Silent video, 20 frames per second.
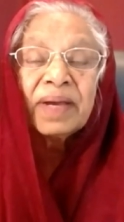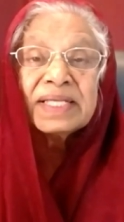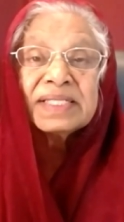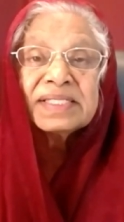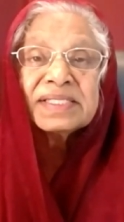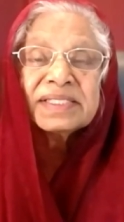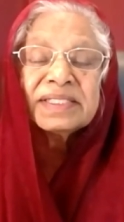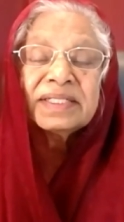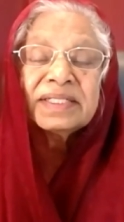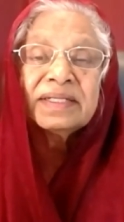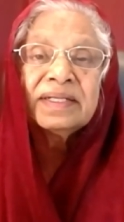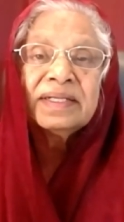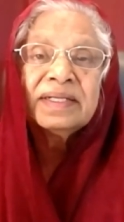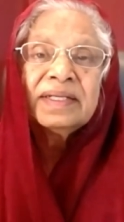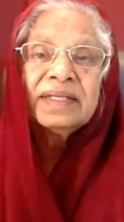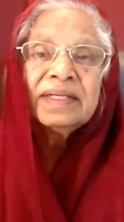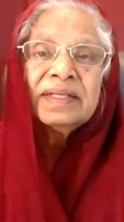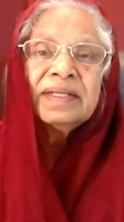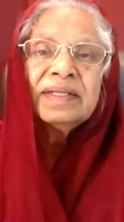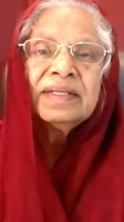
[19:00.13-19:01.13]
my sin
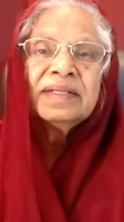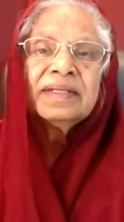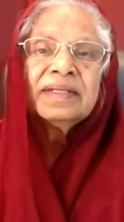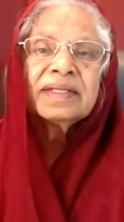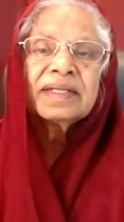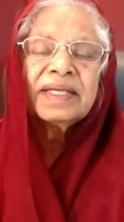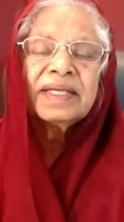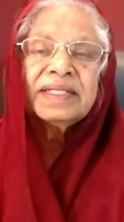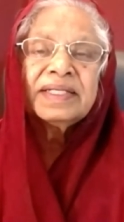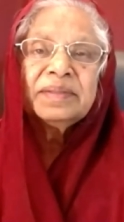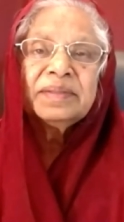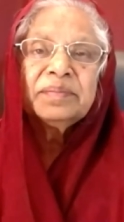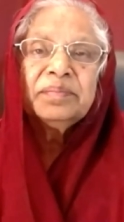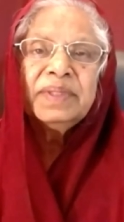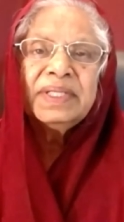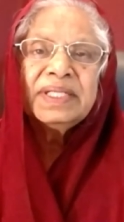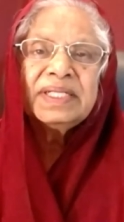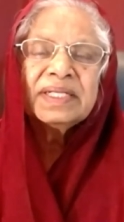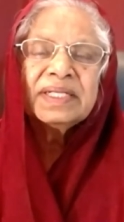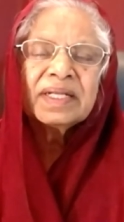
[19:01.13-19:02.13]

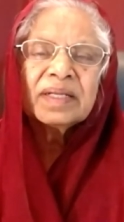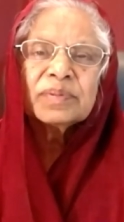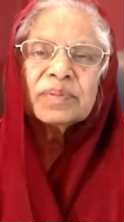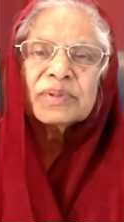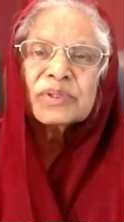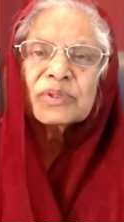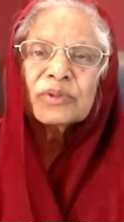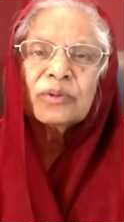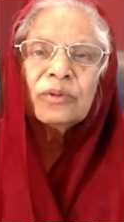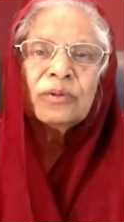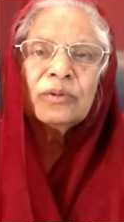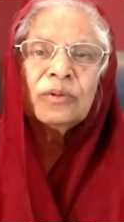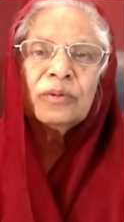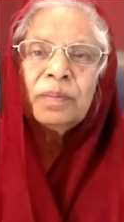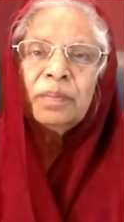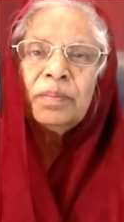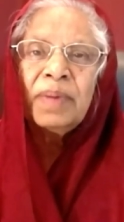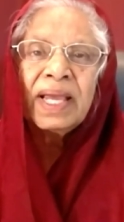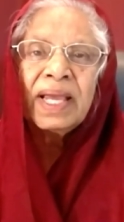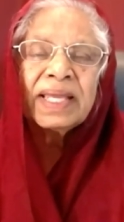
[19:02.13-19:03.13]
getting beaten up
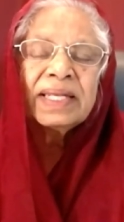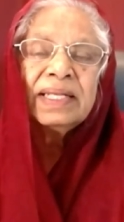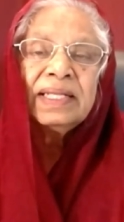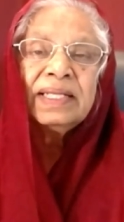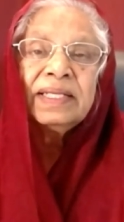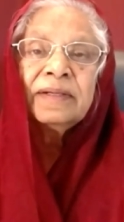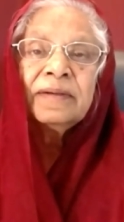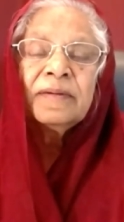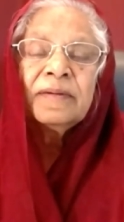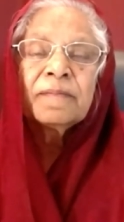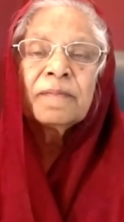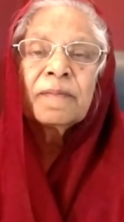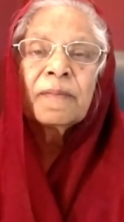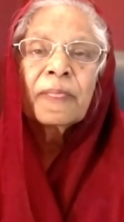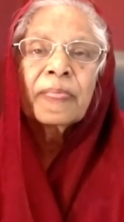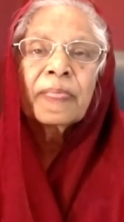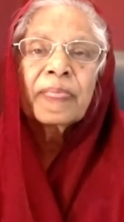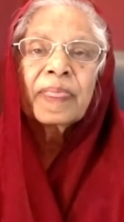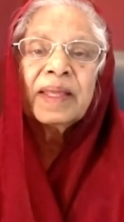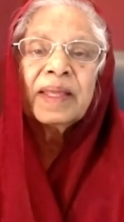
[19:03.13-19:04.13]
so badly
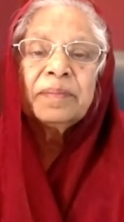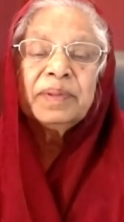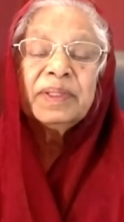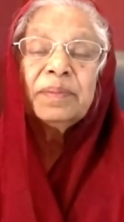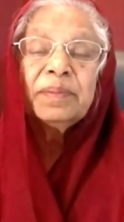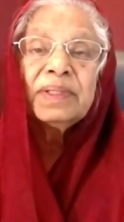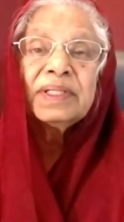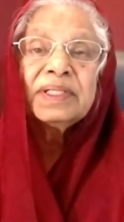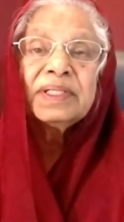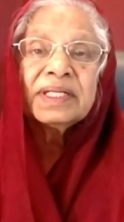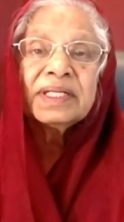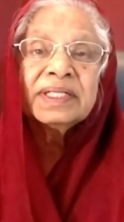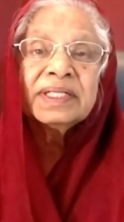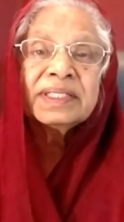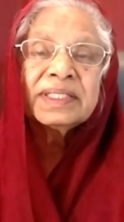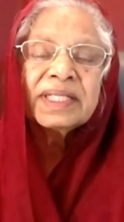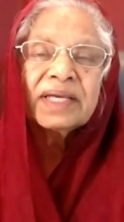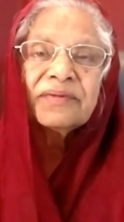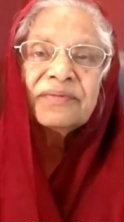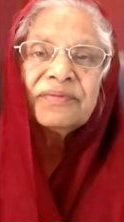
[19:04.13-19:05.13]
that people
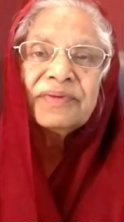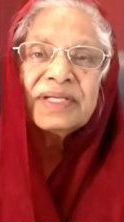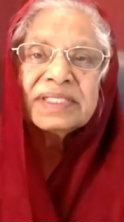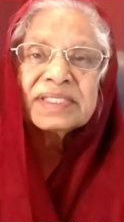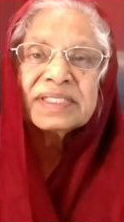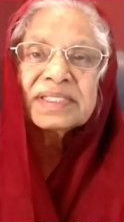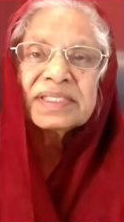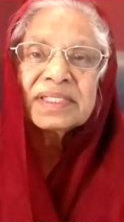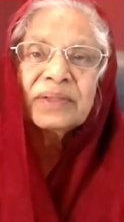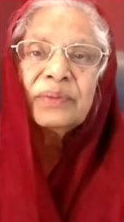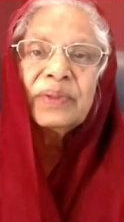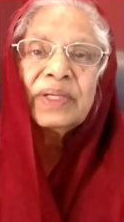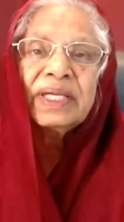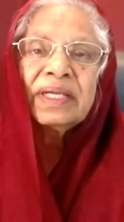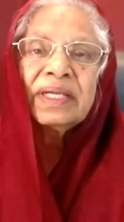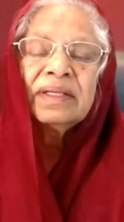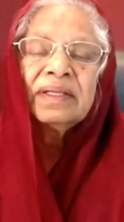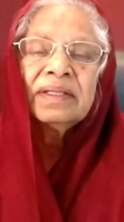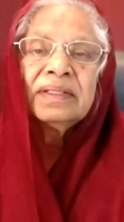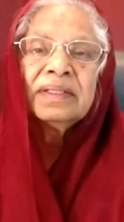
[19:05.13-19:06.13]
turn their faces
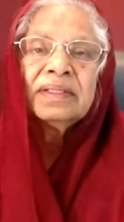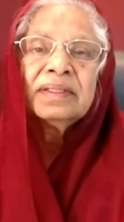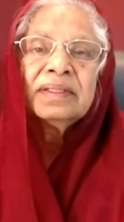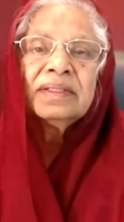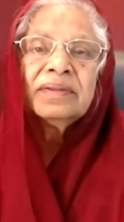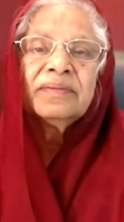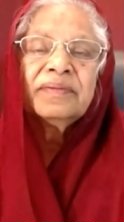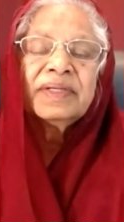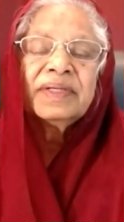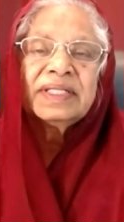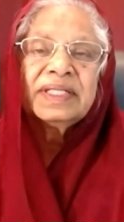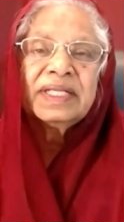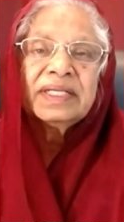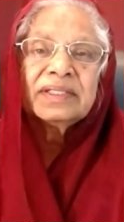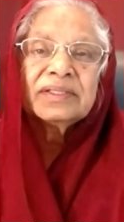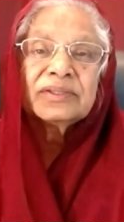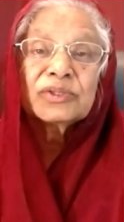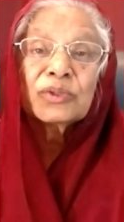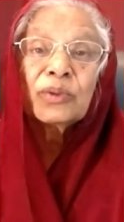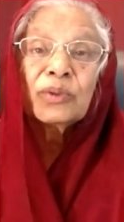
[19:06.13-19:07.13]
away?
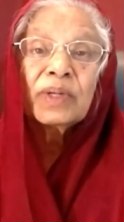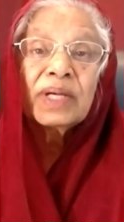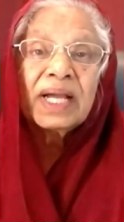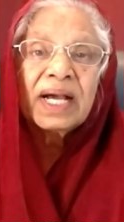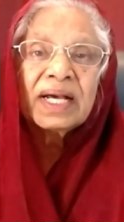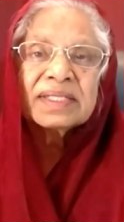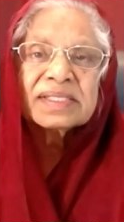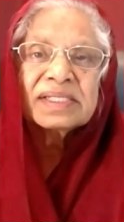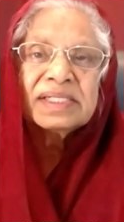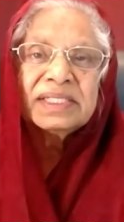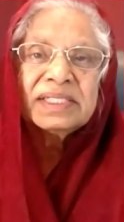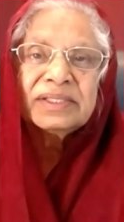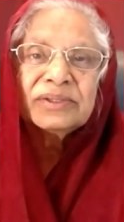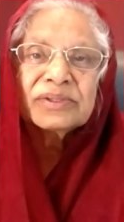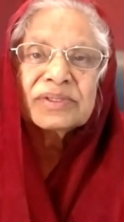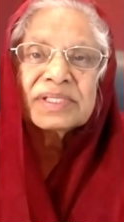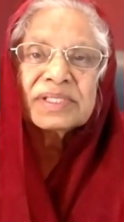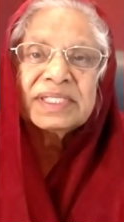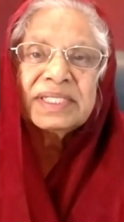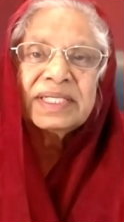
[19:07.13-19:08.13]
Indeed, so ghastly
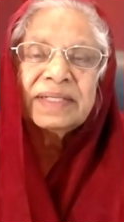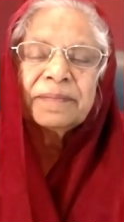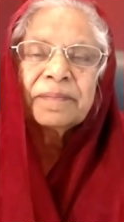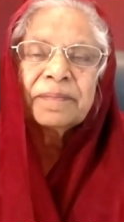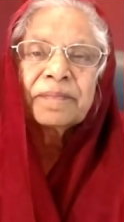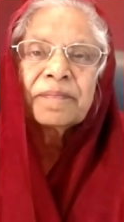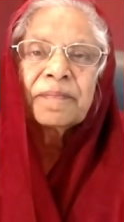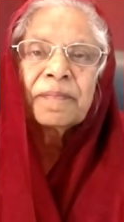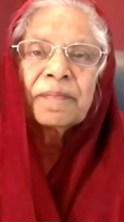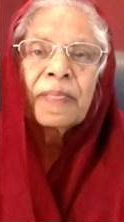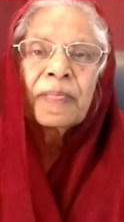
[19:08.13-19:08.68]
to see him.